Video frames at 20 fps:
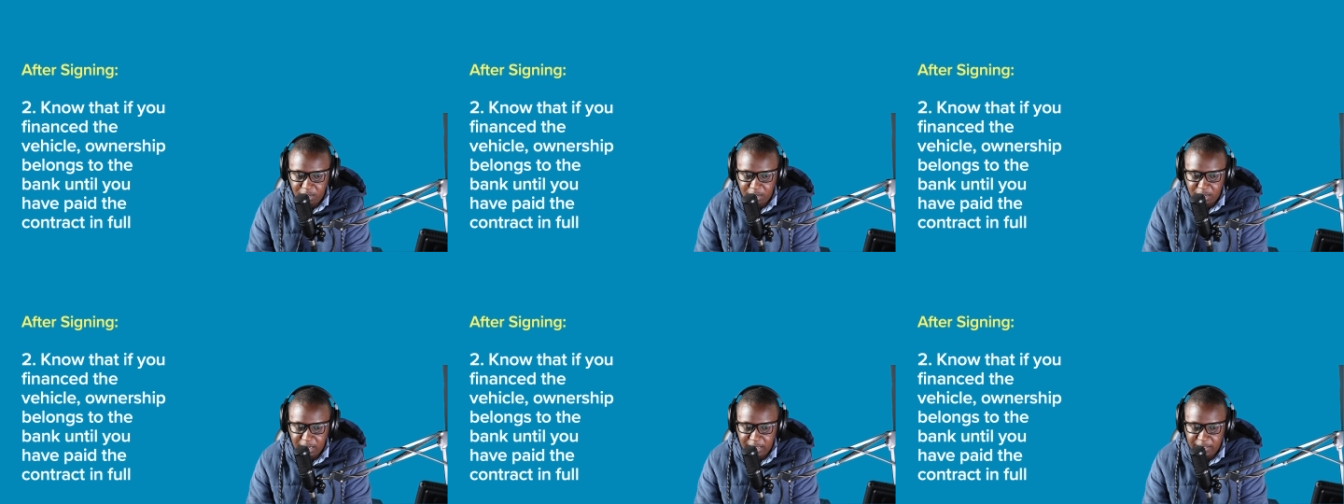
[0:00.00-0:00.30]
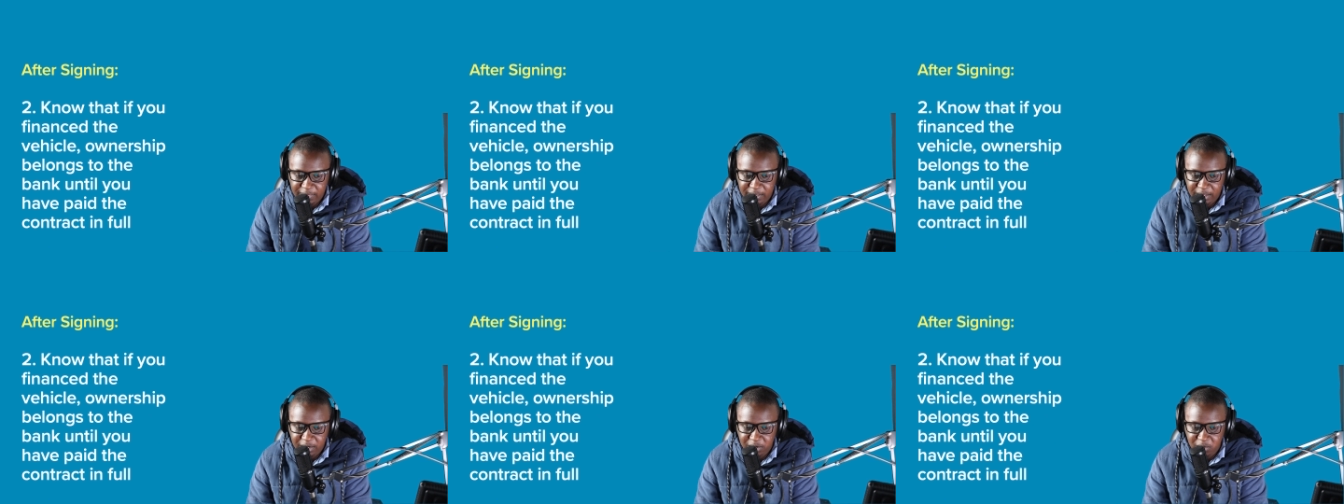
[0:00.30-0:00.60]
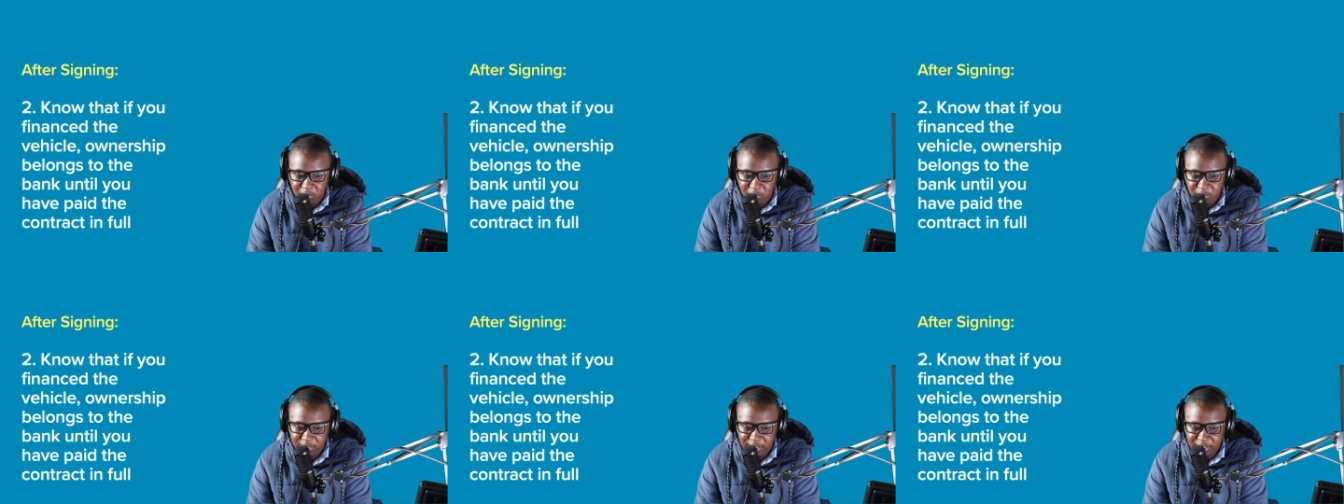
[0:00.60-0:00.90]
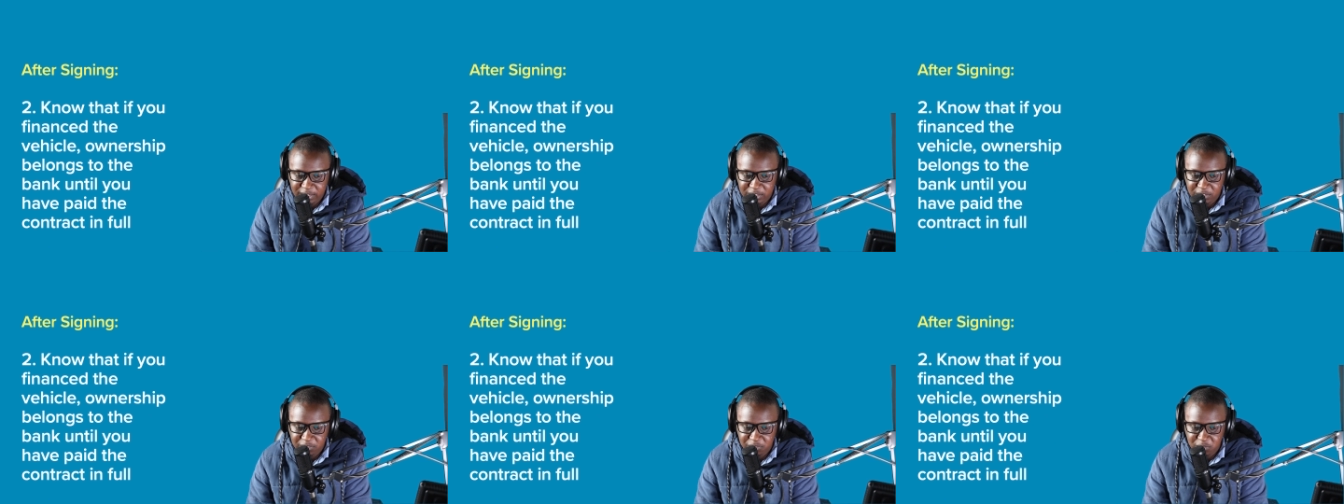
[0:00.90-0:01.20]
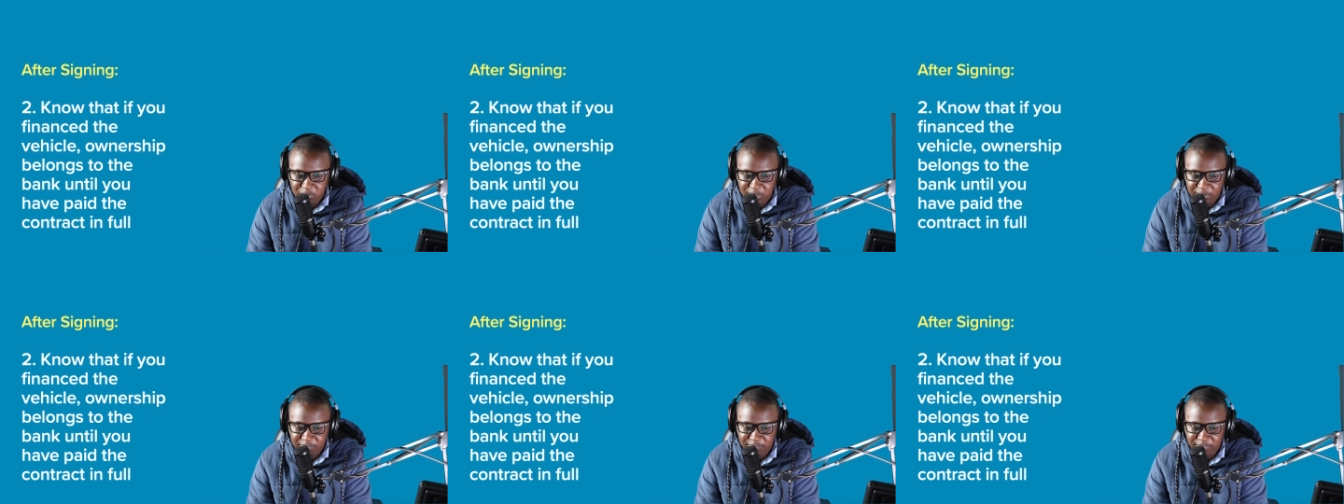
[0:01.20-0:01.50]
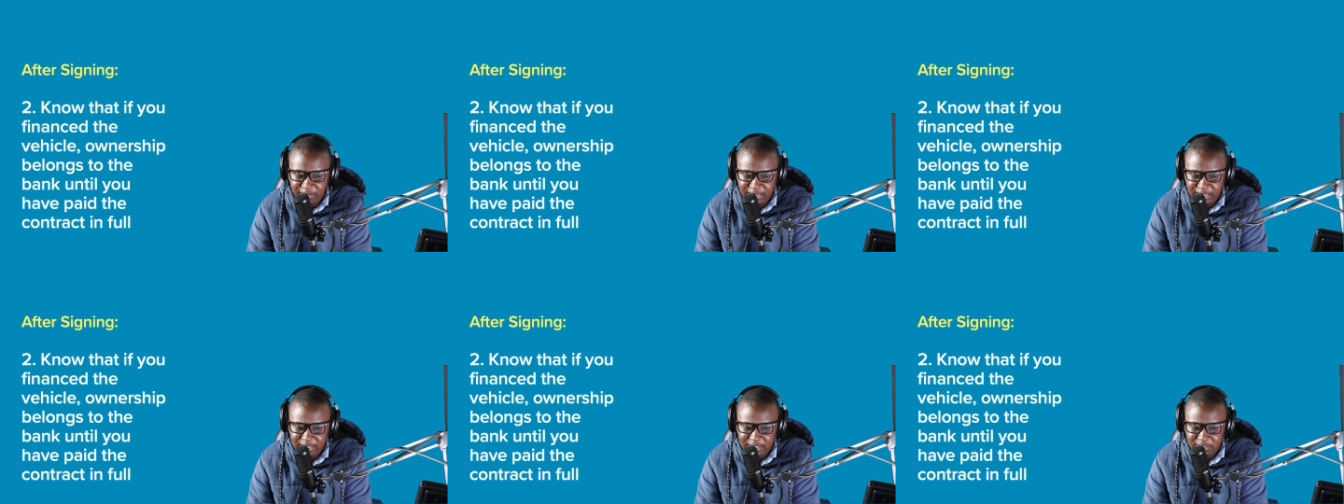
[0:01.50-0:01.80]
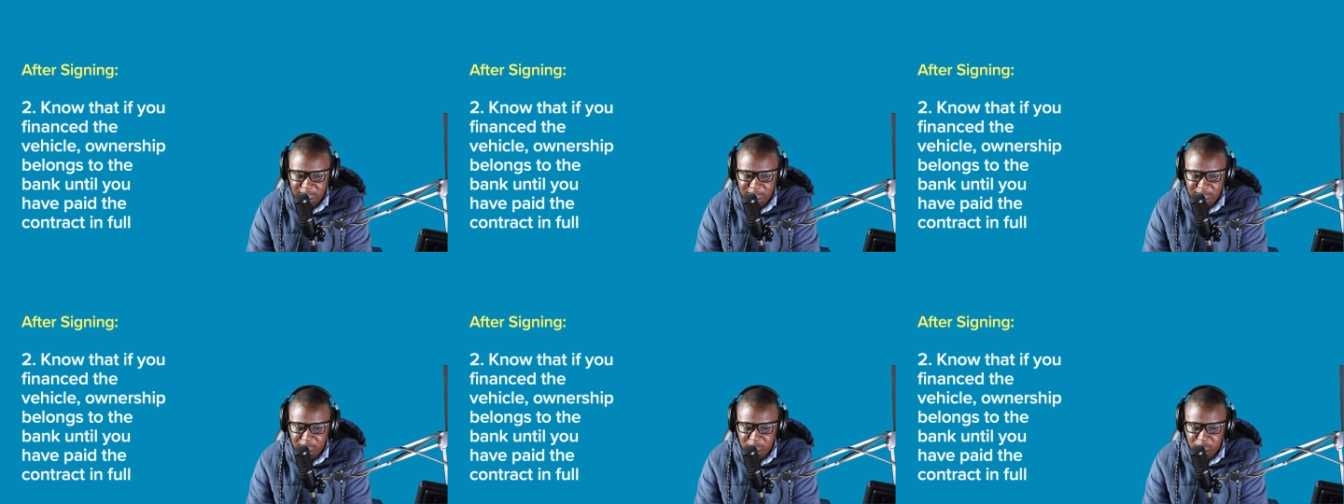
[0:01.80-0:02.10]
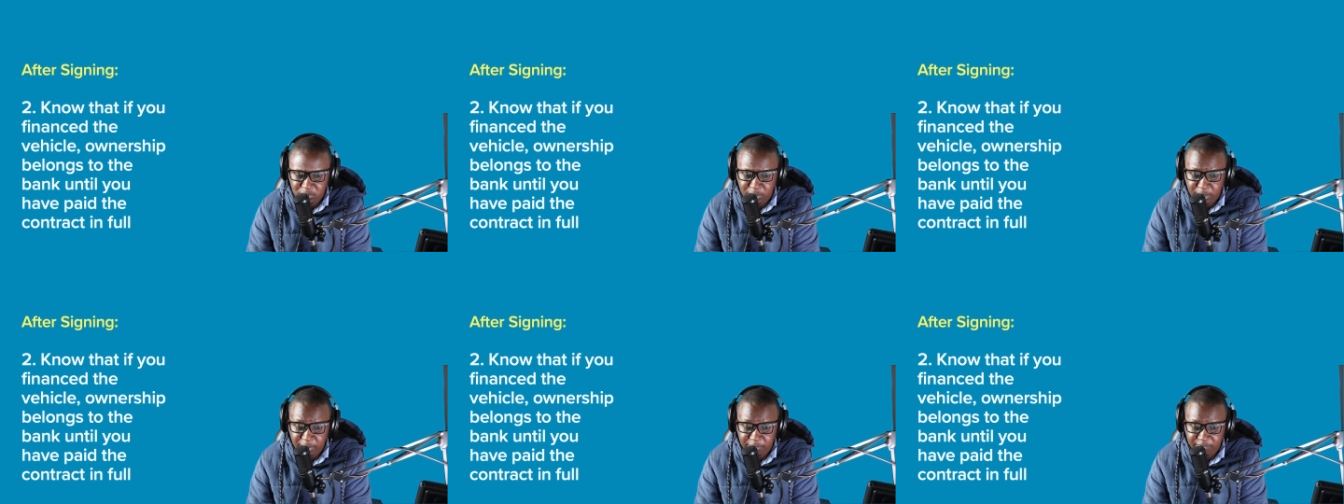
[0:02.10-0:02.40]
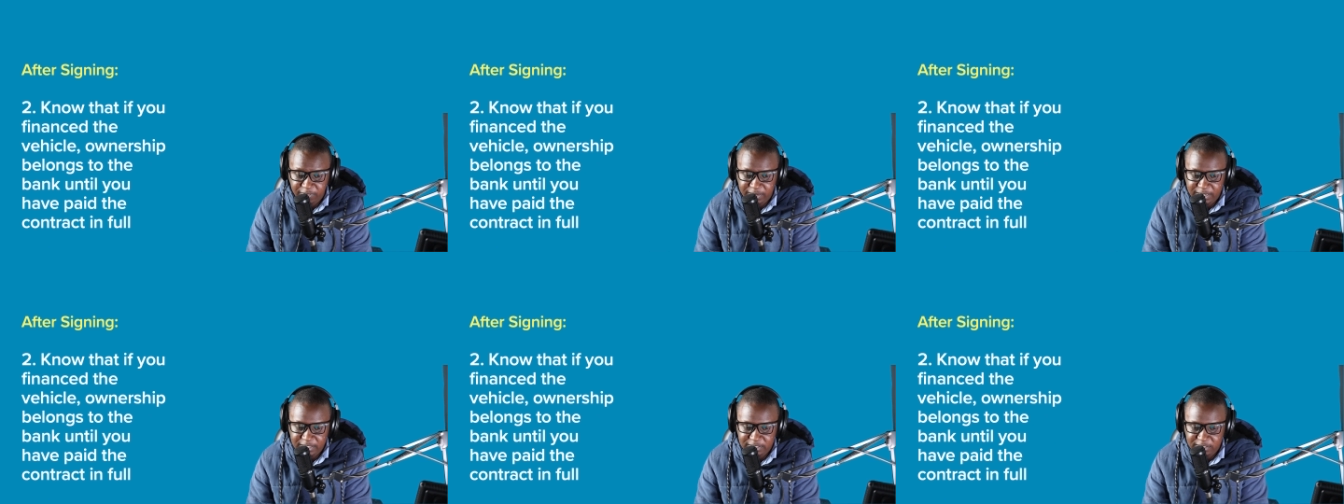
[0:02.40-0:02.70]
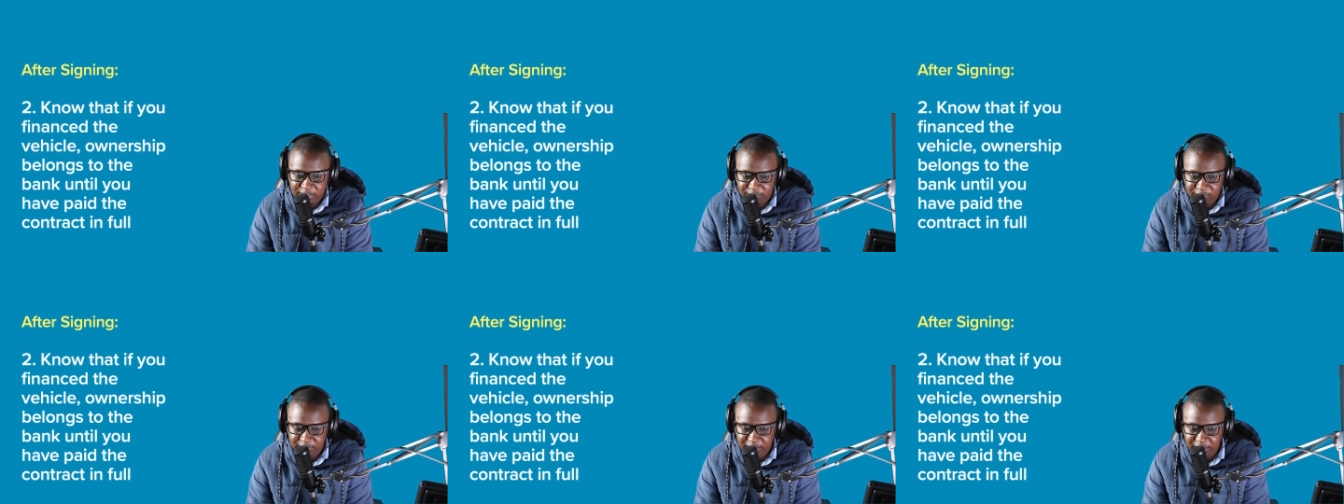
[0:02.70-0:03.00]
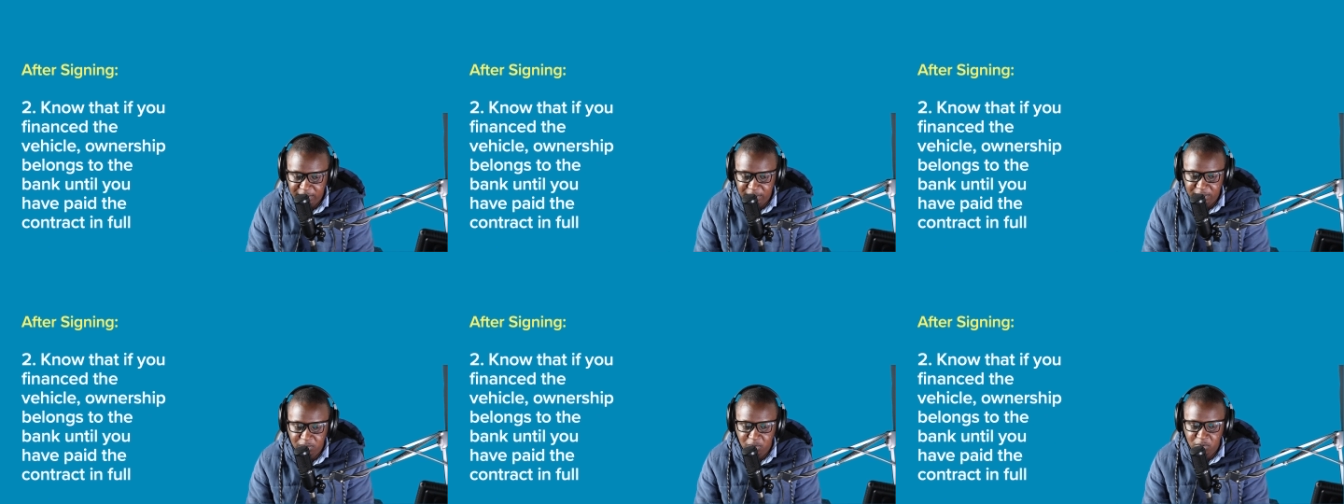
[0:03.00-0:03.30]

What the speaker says: And then know that if you have financed the vehicle,